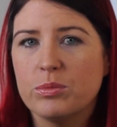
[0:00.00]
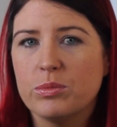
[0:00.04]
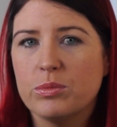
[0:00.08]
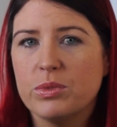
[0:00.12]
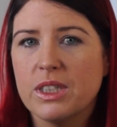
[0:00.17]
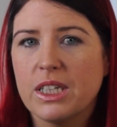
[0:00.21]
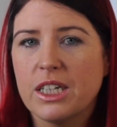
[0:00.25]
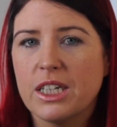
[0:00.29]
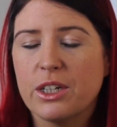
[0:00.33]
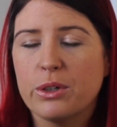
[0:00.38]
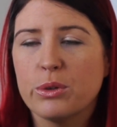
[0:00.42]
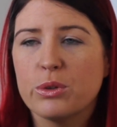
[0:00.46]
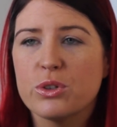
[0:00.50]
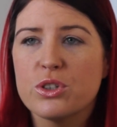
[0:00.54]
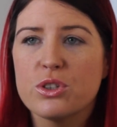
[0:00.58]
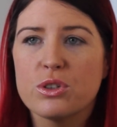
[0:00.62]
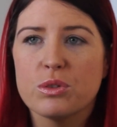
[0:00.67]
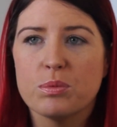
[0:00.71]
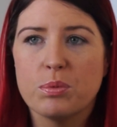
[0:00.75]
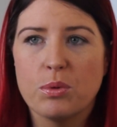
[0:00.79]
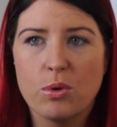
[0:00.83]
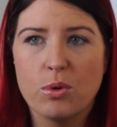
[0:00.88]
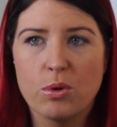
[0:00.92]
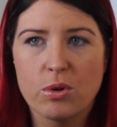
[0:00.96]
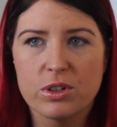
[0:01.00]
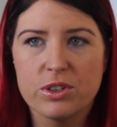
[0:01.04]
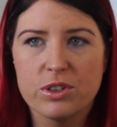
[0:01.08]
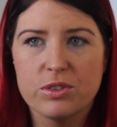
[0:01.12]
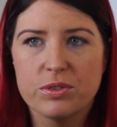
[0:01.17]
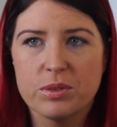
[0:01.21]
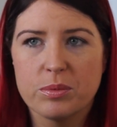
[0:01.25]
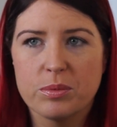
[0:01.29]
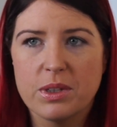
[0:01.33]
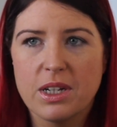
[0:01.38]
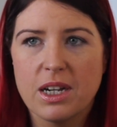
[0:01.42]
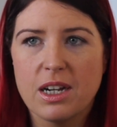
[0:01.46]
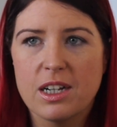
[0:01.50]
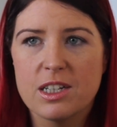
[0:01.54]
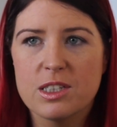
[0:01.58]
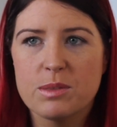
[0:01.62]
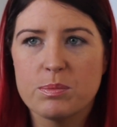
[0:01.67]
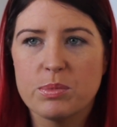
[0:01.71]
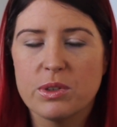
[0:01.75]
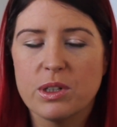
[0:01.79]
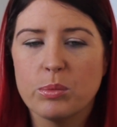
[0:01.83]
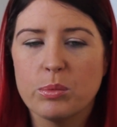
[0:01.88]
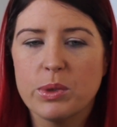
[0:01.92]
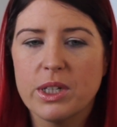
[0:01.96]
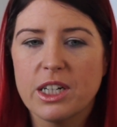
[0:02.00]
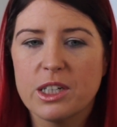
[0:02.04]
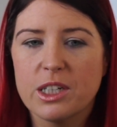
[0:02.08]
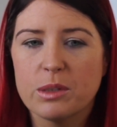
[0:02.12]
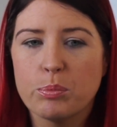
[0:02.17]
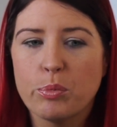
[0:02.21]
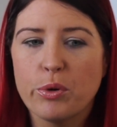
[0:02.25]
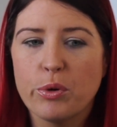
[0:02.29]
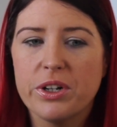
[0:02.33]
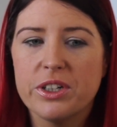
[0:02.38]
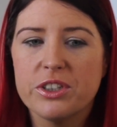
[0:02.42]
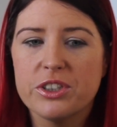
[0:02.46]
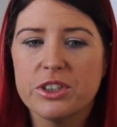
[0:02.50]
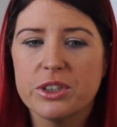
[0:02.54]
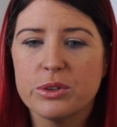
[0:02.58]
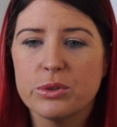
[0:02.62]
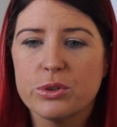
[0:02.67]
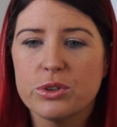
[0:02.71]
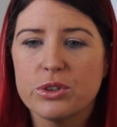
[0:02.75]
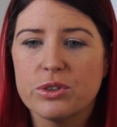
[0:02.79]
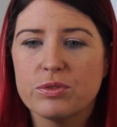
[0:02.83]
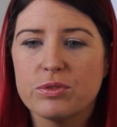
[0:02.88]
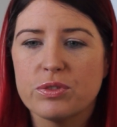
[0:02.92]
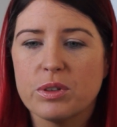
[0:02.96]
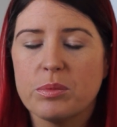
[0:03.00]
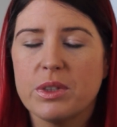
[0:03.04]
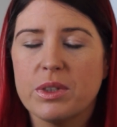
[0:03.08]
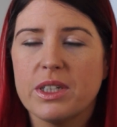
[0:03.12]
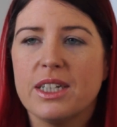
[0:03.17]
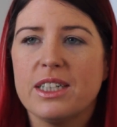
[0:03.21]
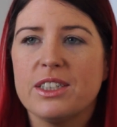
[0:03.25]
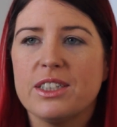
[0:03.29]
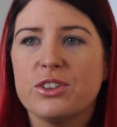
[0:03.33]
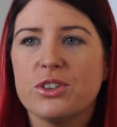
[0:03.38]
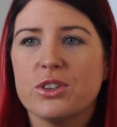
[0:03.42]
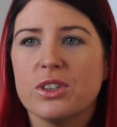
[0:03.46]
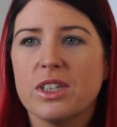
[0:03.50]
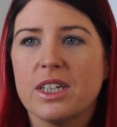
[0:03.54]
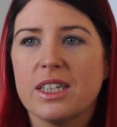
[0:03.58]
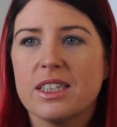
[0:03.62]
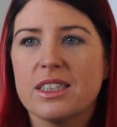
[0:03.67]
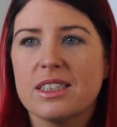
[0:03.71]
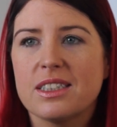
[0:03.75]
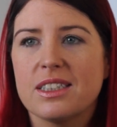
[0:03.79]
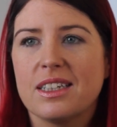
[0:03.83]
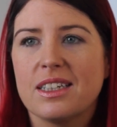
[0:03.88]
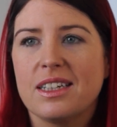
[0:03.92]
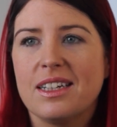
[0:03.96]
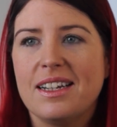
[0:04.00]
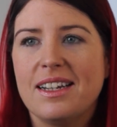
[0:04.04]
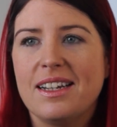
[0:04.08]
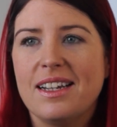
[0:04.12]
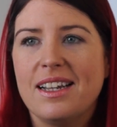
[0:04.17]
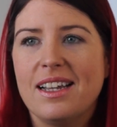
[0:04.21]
We get no support from the hospital. We got a printout from the internet,